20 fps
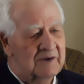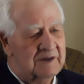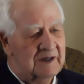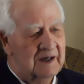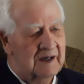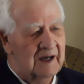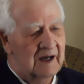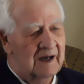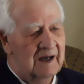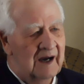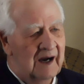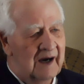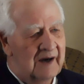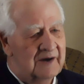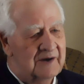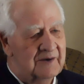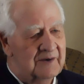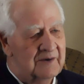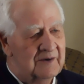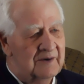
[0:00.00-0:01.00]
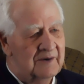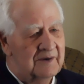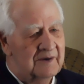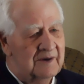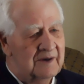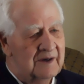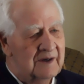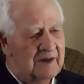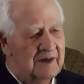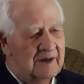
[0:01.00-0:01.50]
was a little hard to
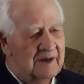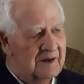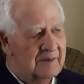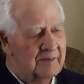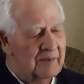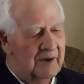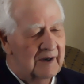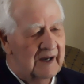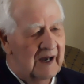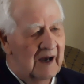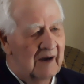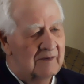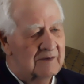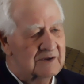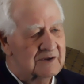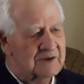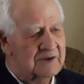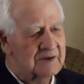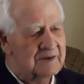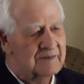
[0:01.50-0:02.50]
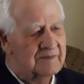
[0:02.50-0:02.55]
pronounce,